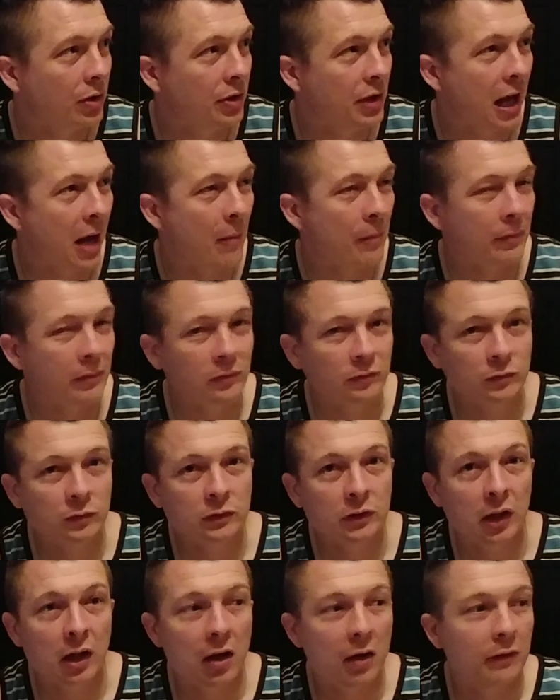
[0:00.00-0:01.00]
Yep.
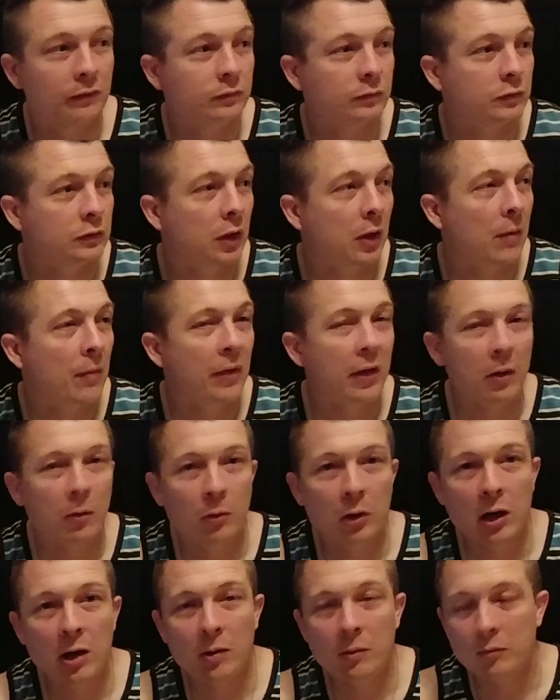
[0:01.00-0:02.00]

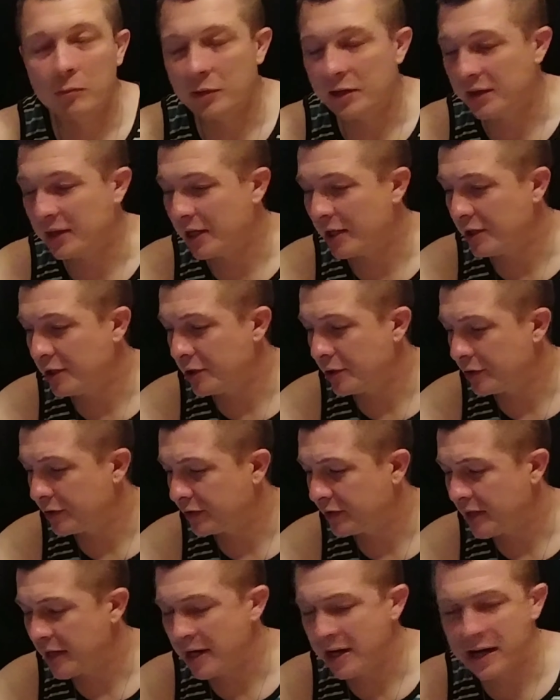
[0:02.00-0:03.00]
Well, we did
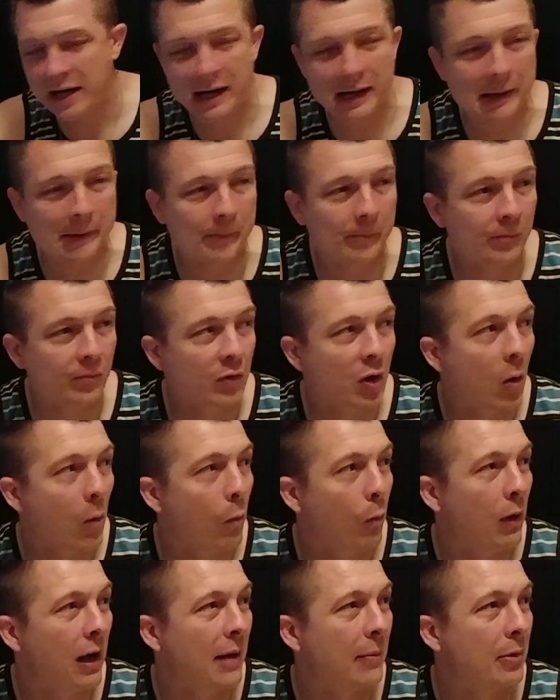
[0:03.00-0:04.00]
use the um,
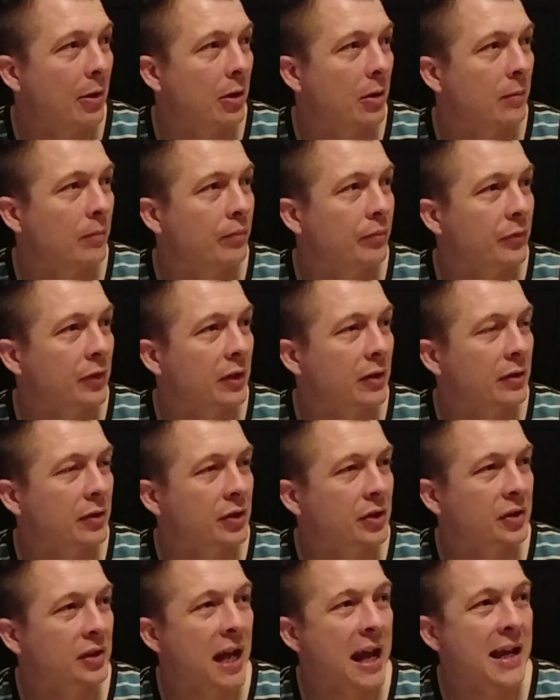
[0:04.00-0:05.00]
Weber
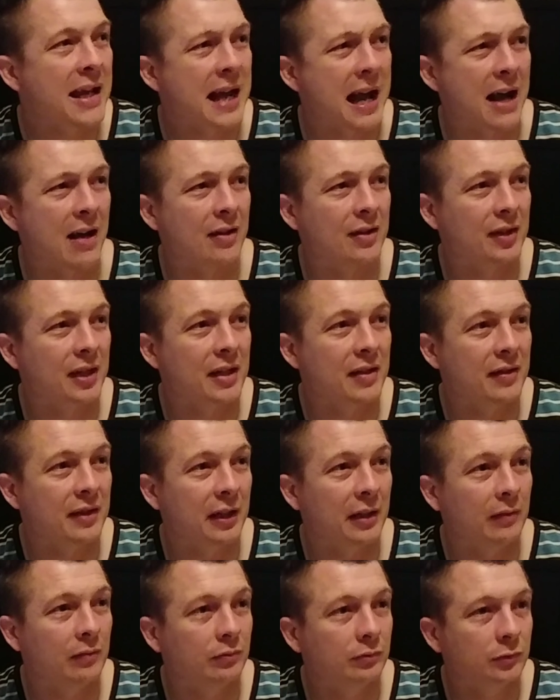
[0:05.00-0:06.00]
Steakhouse
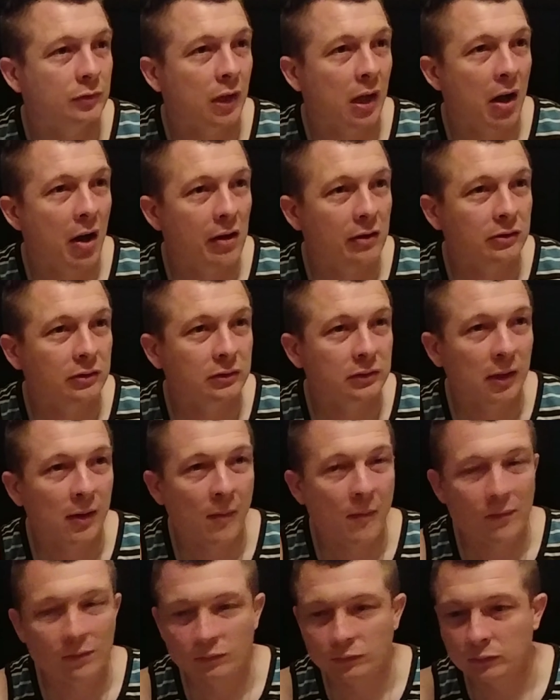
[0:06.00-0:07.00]
seasoning. Mm.
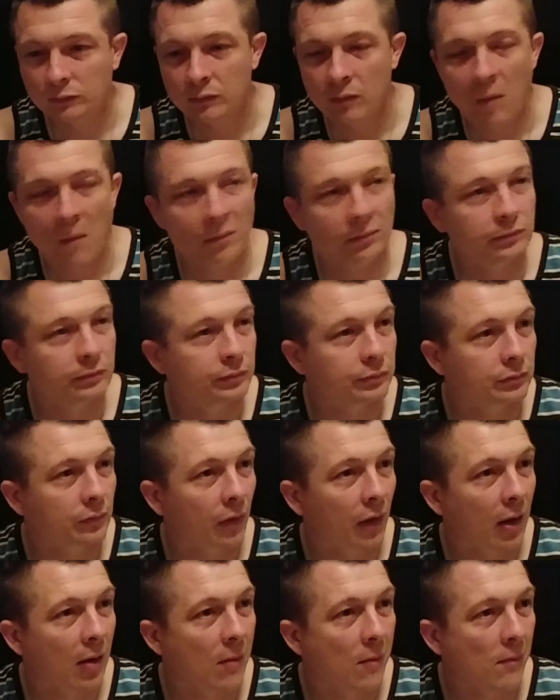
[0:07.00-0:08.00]

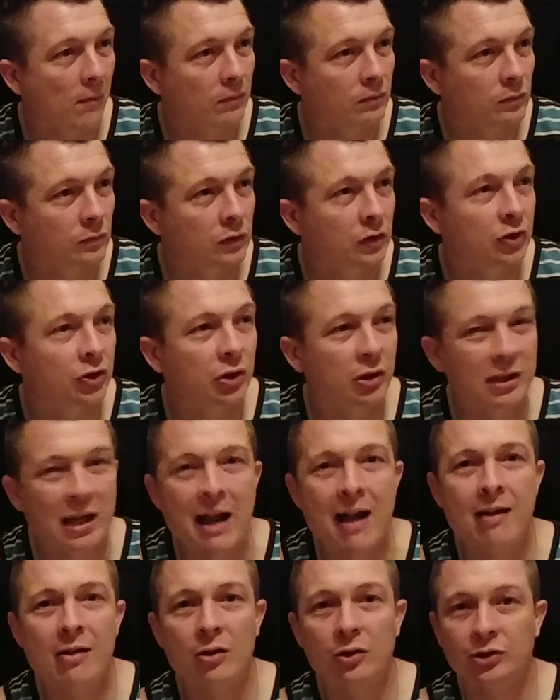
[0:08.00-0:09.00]
Chicago style.
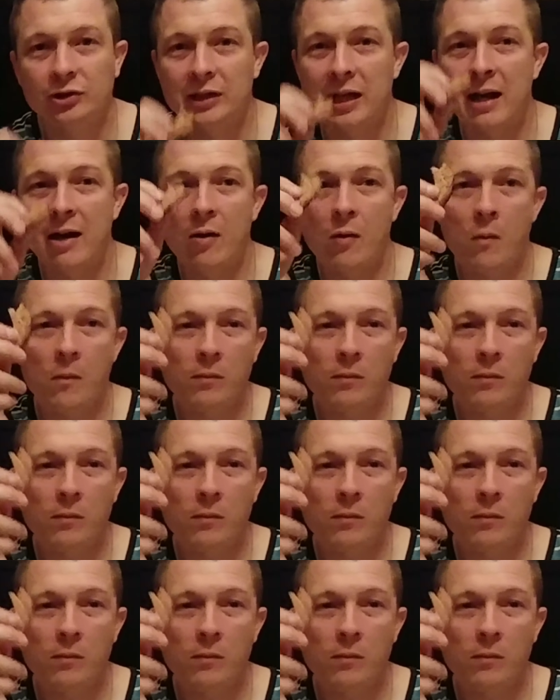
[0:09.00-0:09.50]
Chicago style,